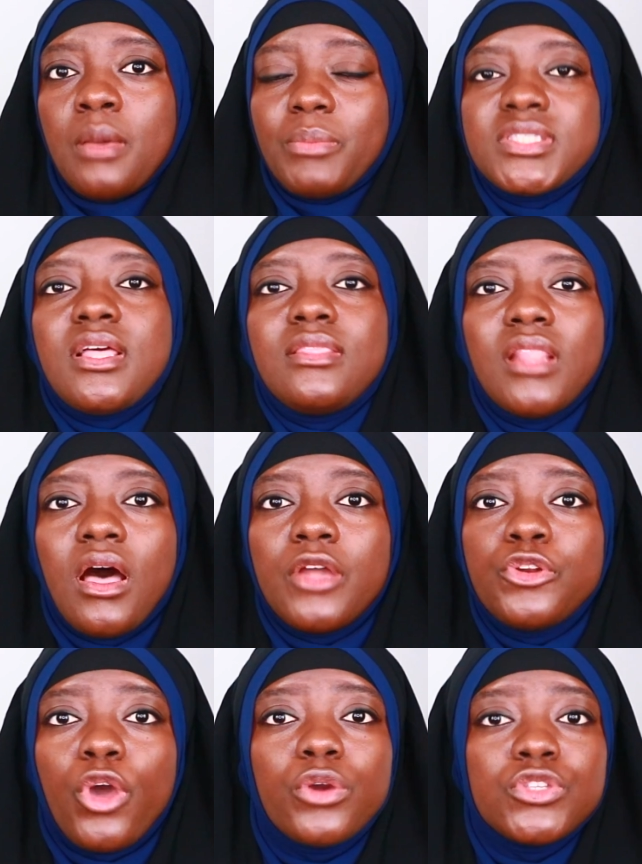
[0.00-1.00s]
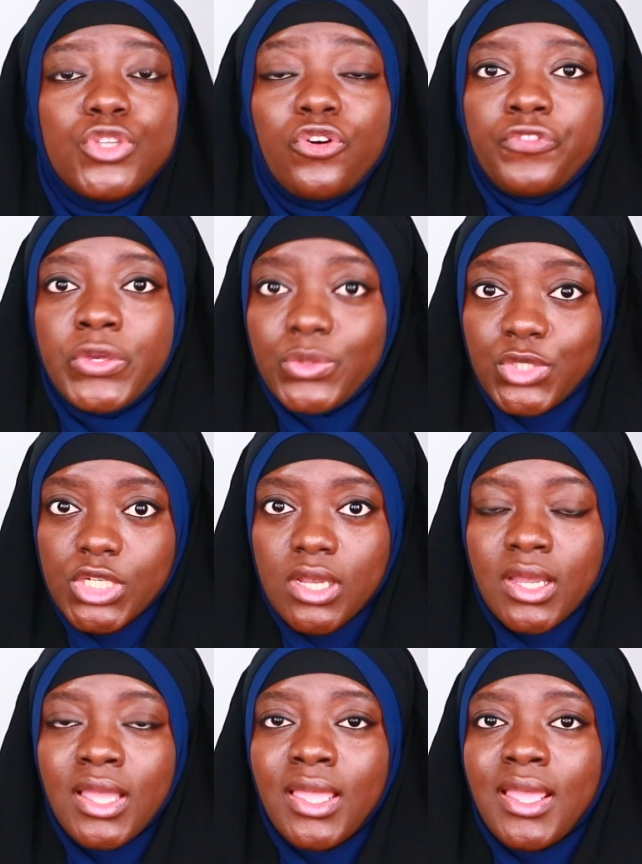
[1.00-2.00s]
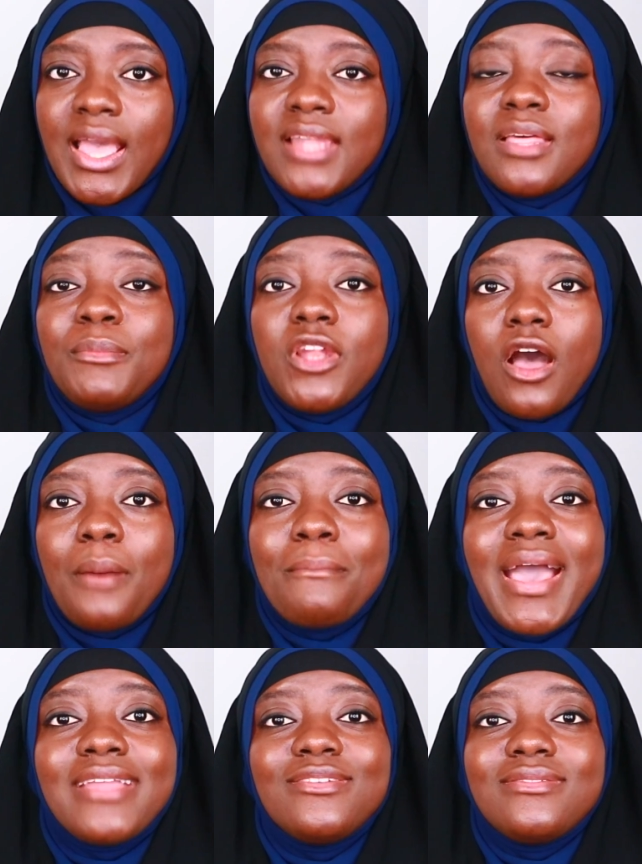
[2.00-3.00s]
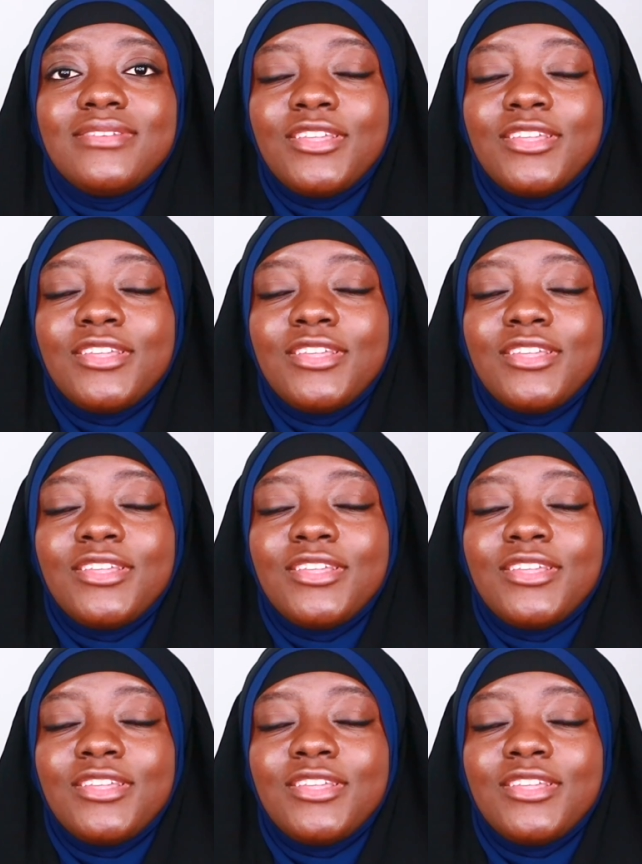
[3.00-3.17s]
But Allah knows your future. And Allah might,